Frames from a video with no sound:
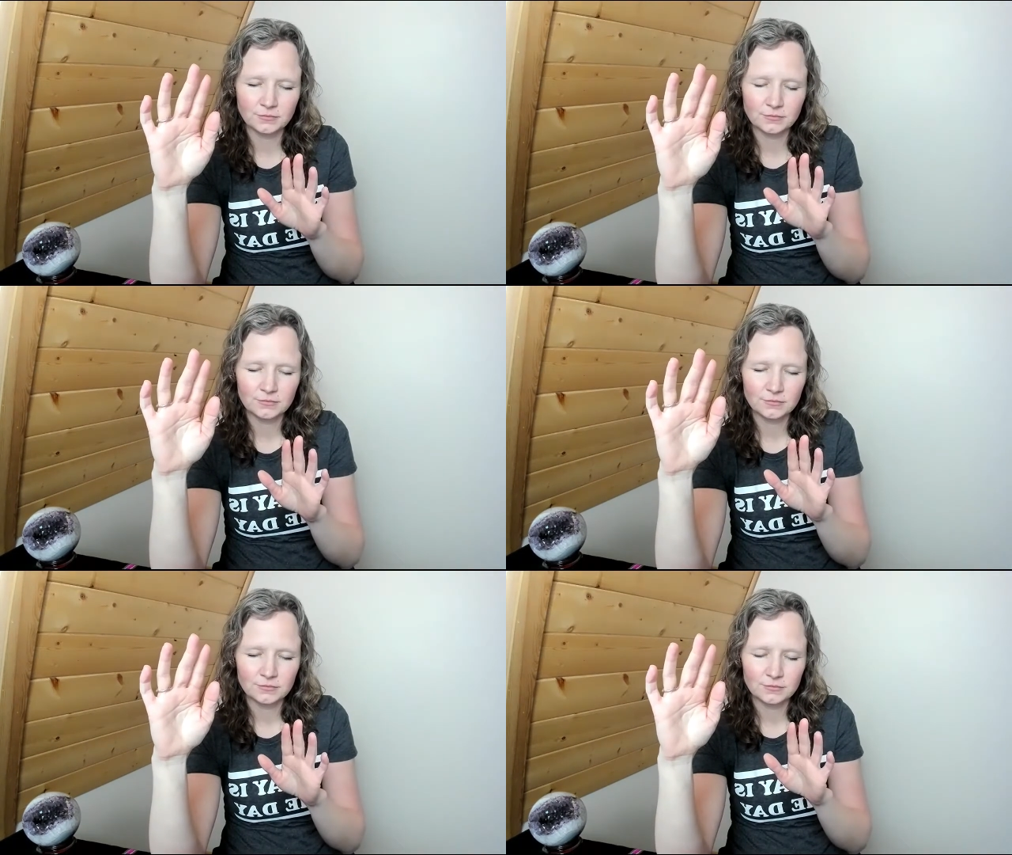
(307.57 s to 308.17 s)

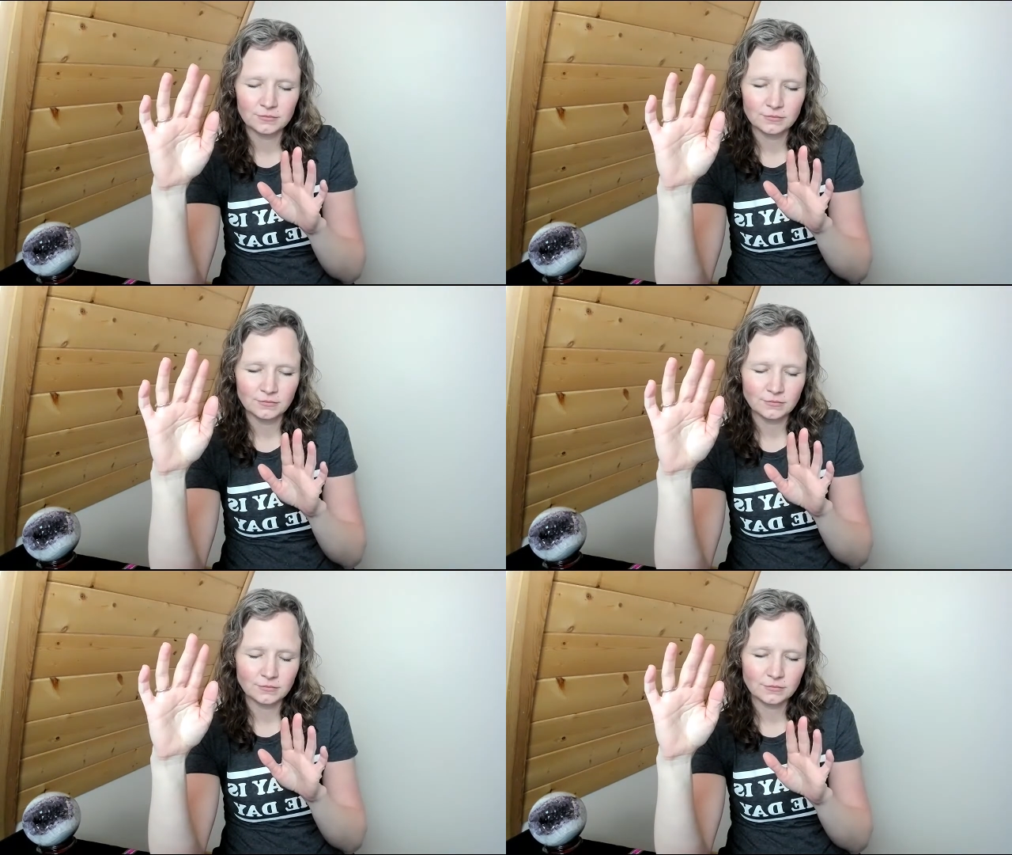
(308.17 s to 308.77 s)

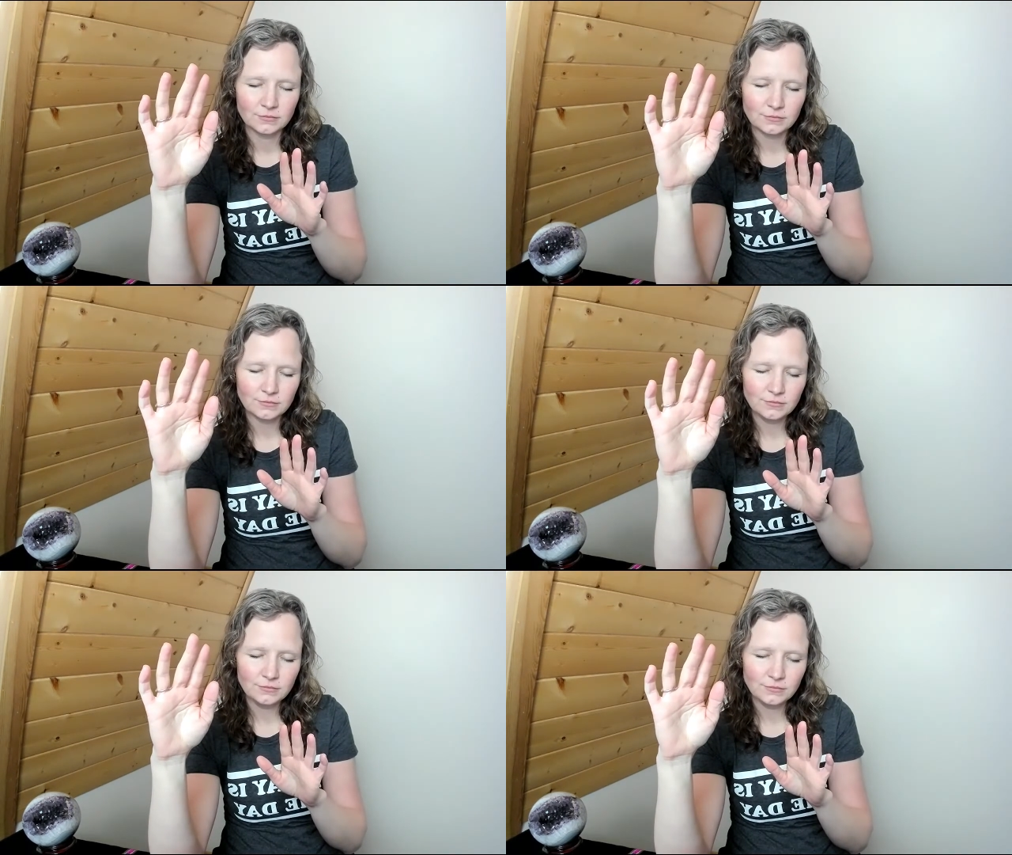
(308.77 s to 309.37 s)

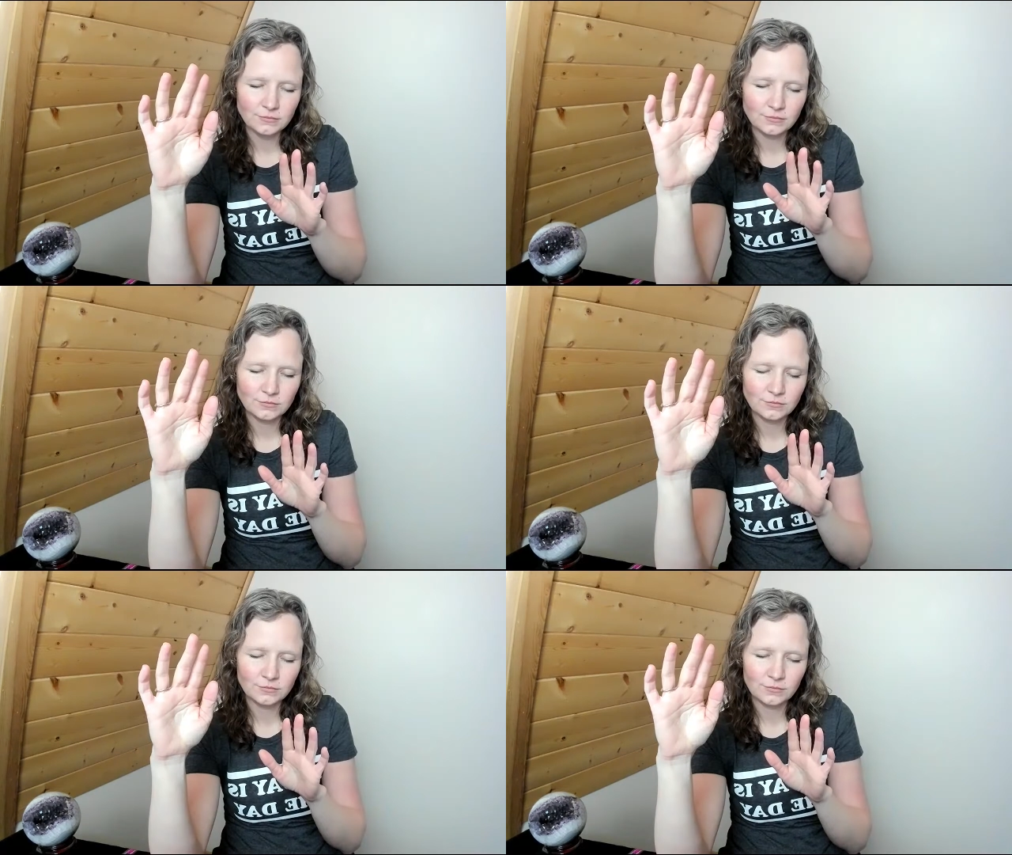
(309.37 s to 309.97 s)

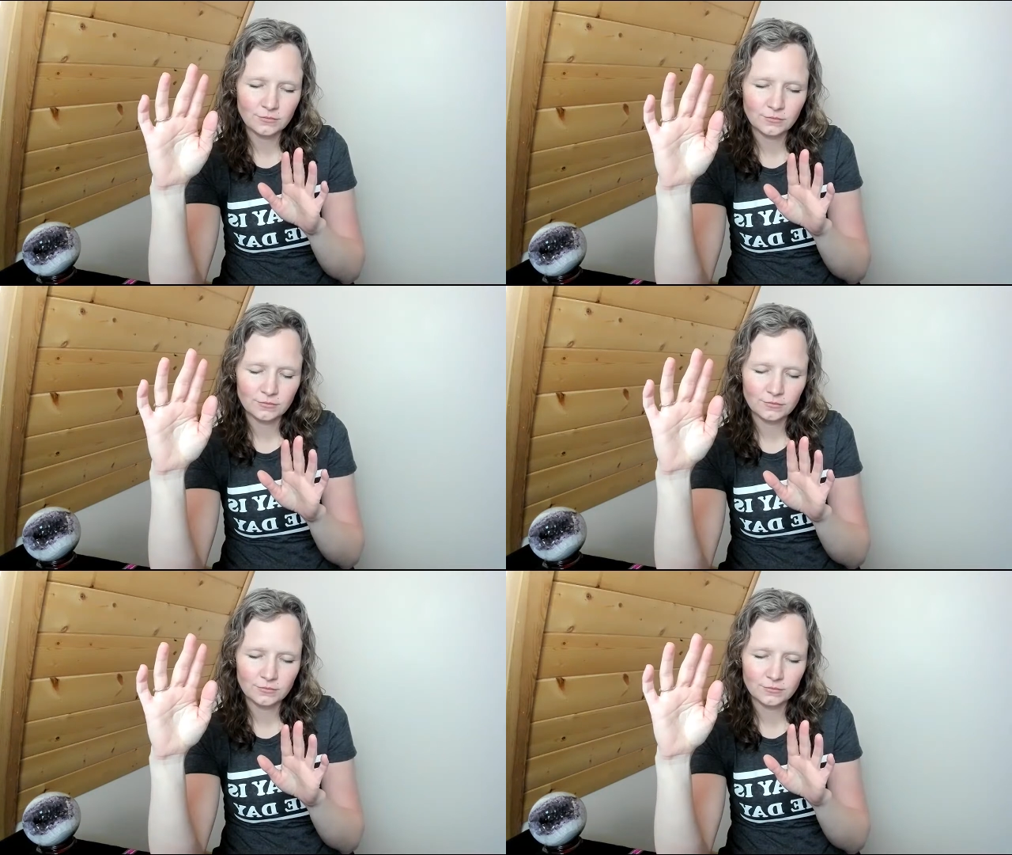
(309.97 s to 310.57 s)

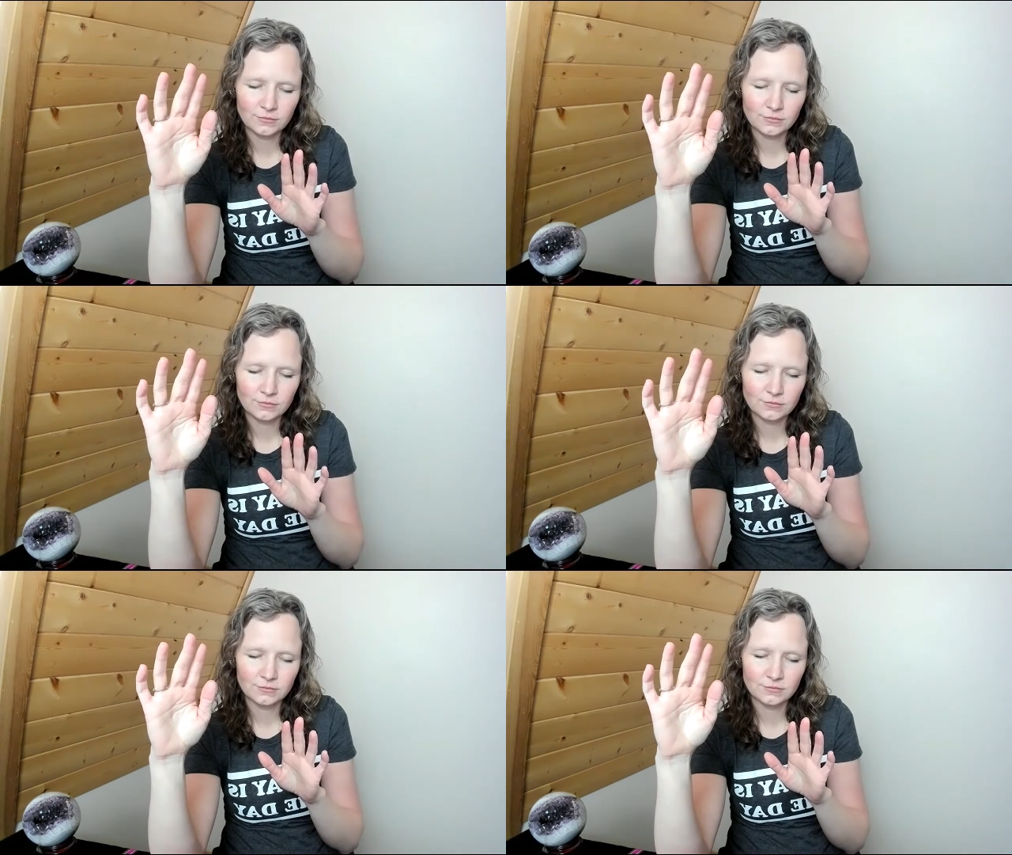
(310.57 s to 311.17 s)

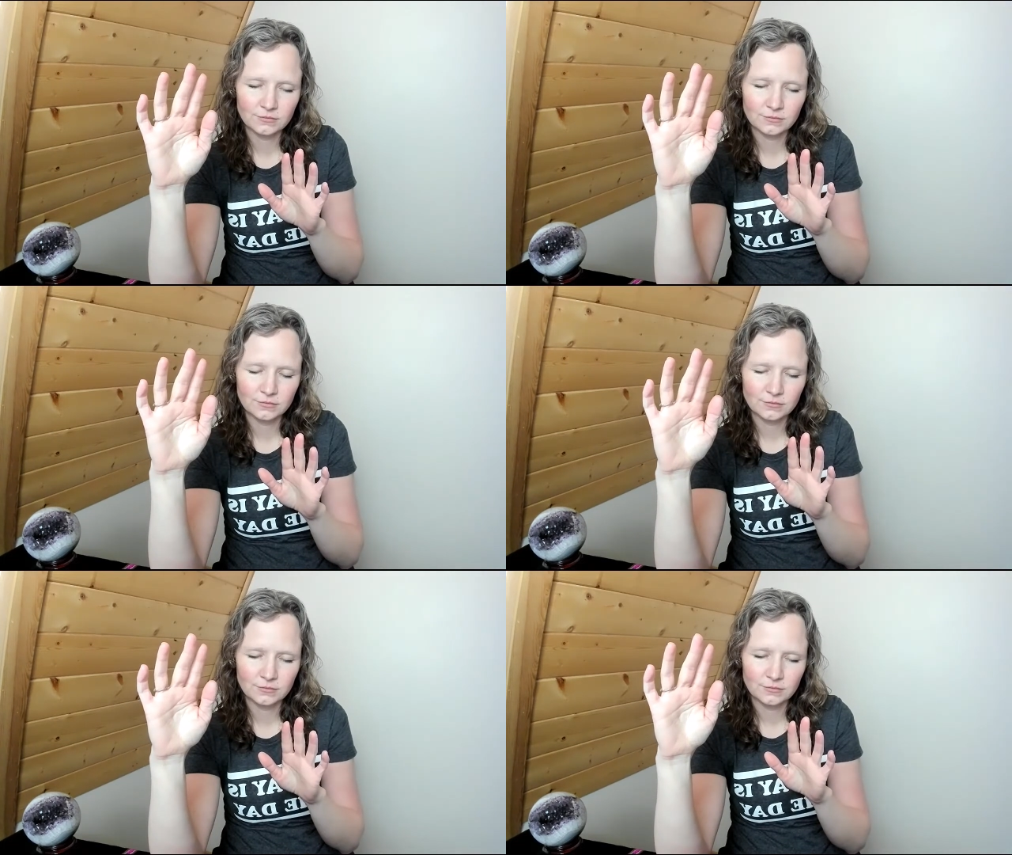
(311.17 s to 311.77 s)

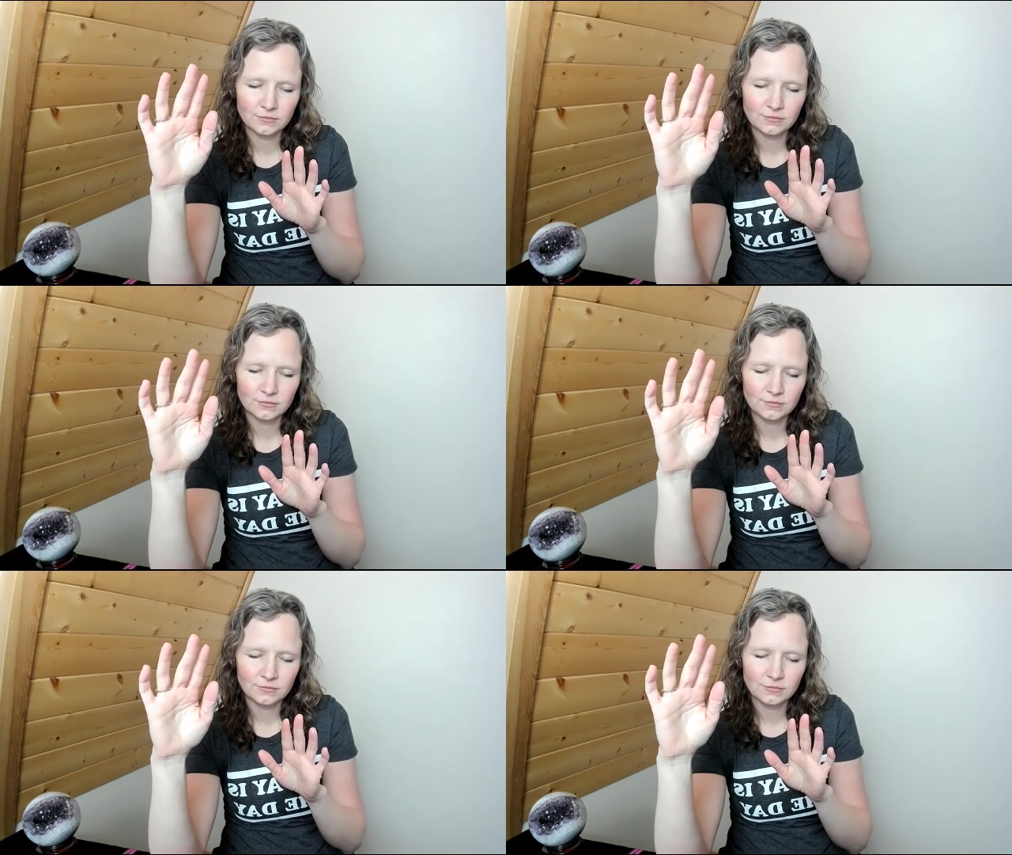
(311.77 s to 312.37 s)

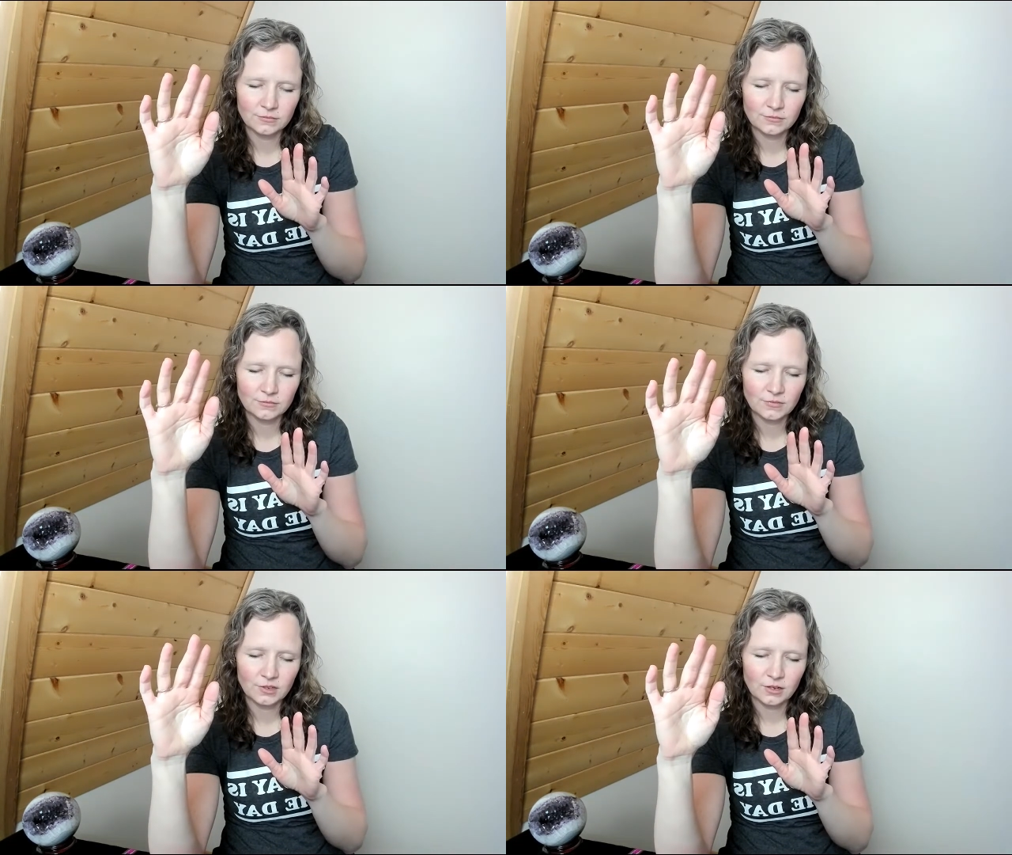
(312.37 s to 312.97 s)

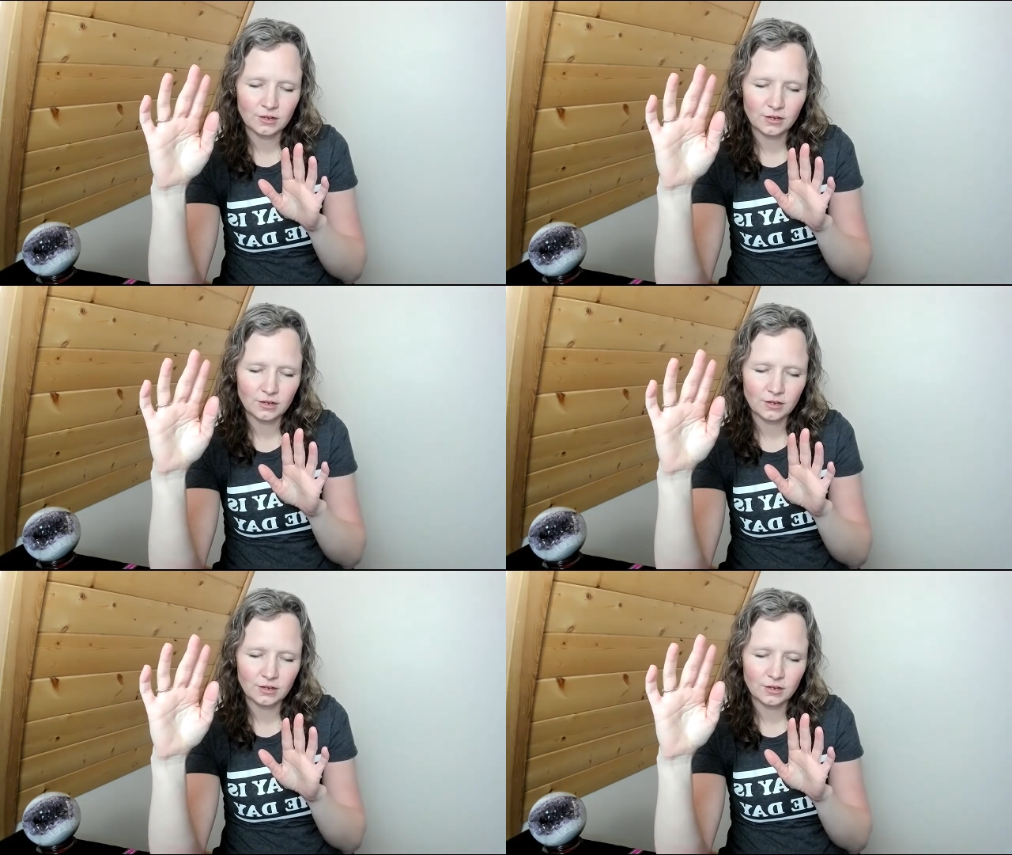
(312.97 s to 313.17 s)
[no speech]